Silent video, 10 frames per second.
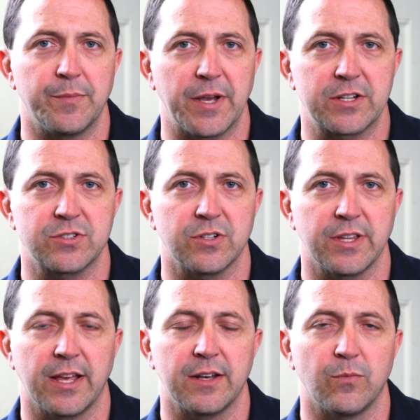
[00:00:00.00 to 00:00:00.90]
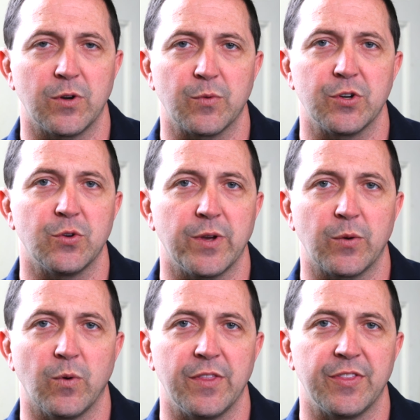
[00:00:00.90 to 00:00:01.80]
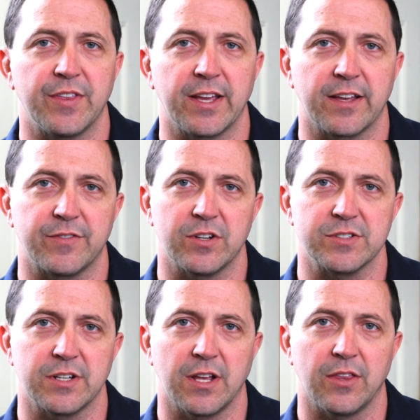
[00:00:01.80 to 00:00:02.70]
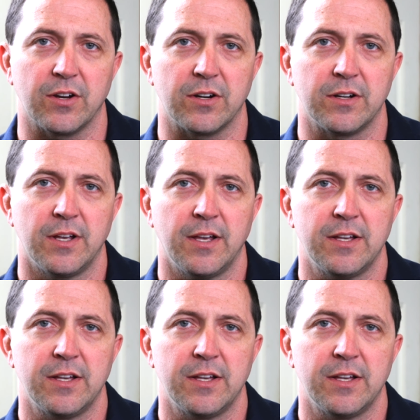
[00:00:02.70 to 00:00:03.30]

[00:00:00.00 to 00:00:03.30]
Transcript: We make sure that when we're doing one thing, if there's another